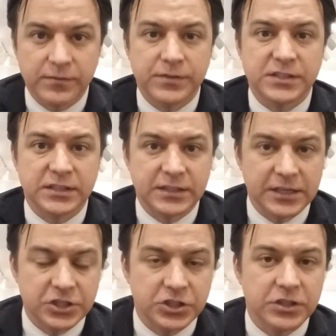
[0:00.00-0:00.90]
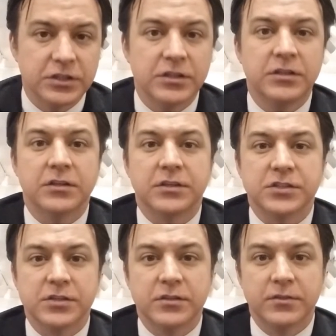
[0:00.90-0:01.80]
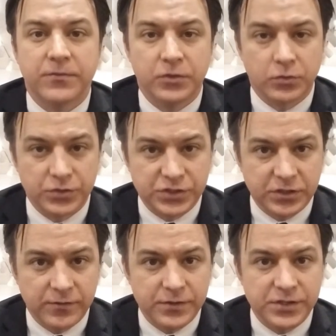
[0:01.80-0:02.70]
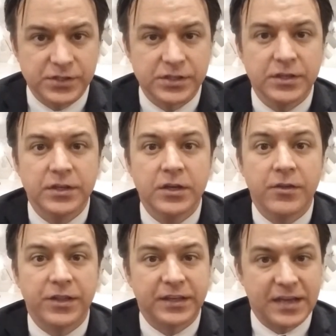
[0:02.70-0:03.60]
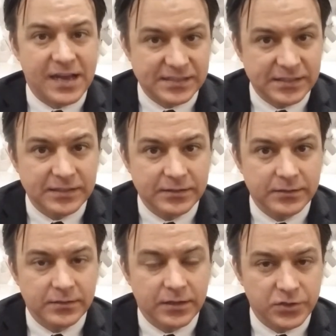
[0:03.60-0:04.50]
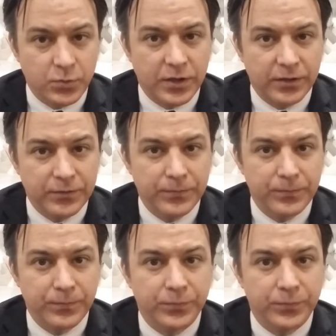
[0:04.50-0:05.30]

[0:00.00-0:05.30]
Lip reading: The visitation, the funeral service, the casket as well,